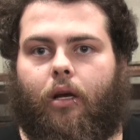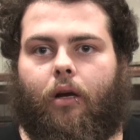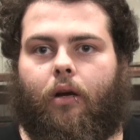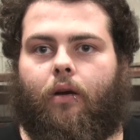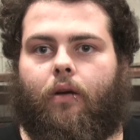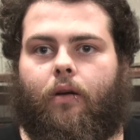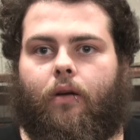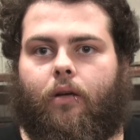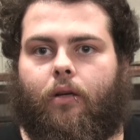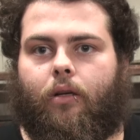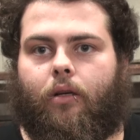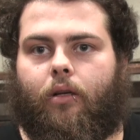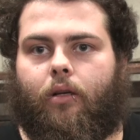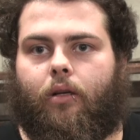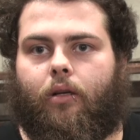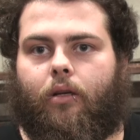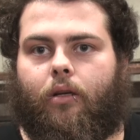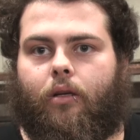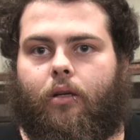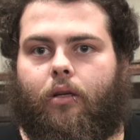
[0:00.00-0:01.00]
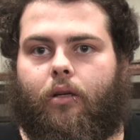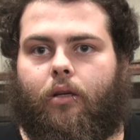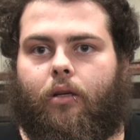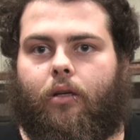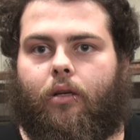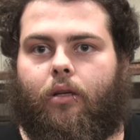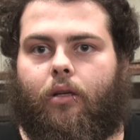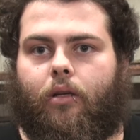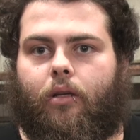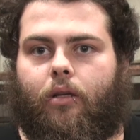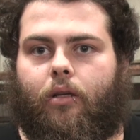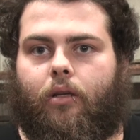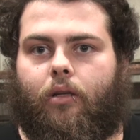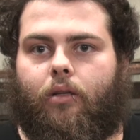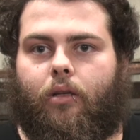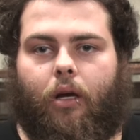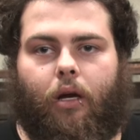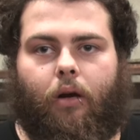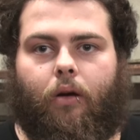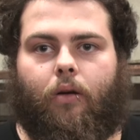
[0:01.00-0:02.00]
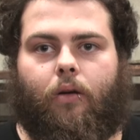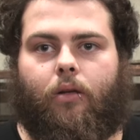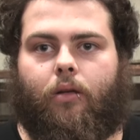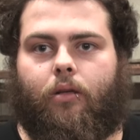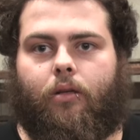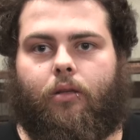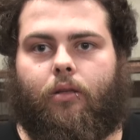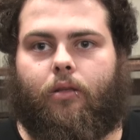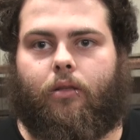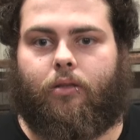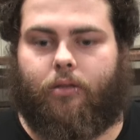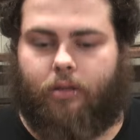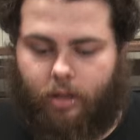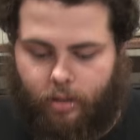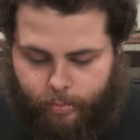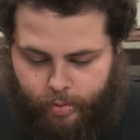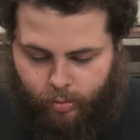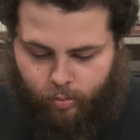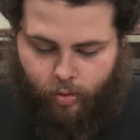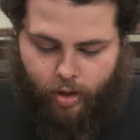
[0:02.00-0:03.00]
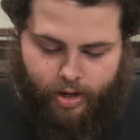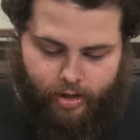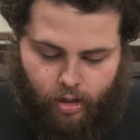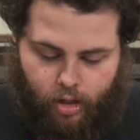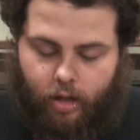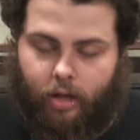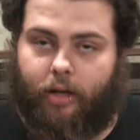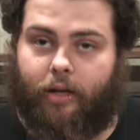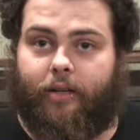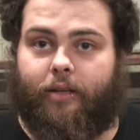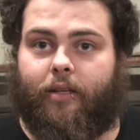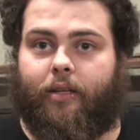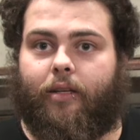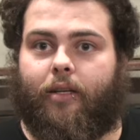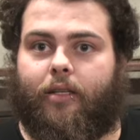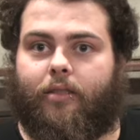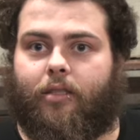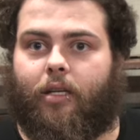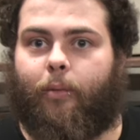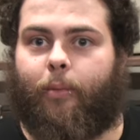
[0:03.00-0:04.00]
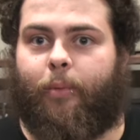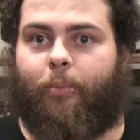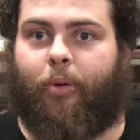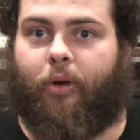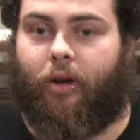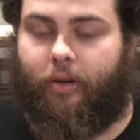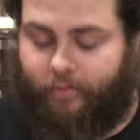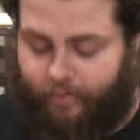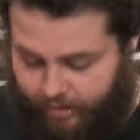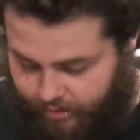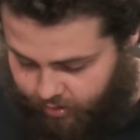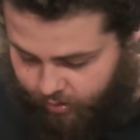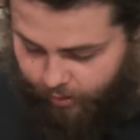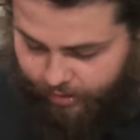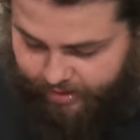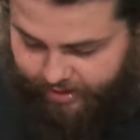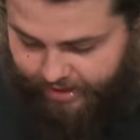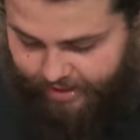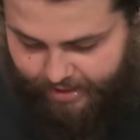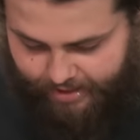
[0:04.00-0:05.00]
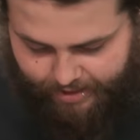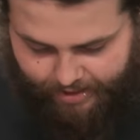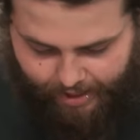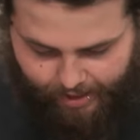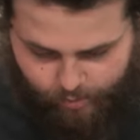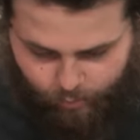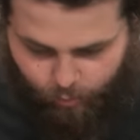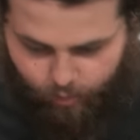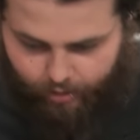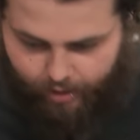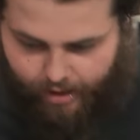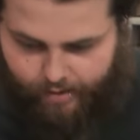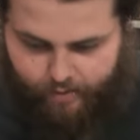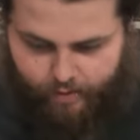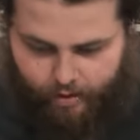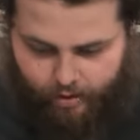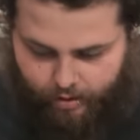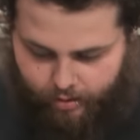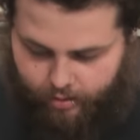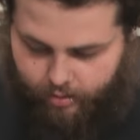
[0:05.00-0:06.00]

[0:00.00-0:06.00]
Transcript: No. You don't want to rip dudes off. No. So you got to be cordially. It's gonna be right on. You, yeah, it's exactly. gonna be perfect. So I did it, and we're getting there.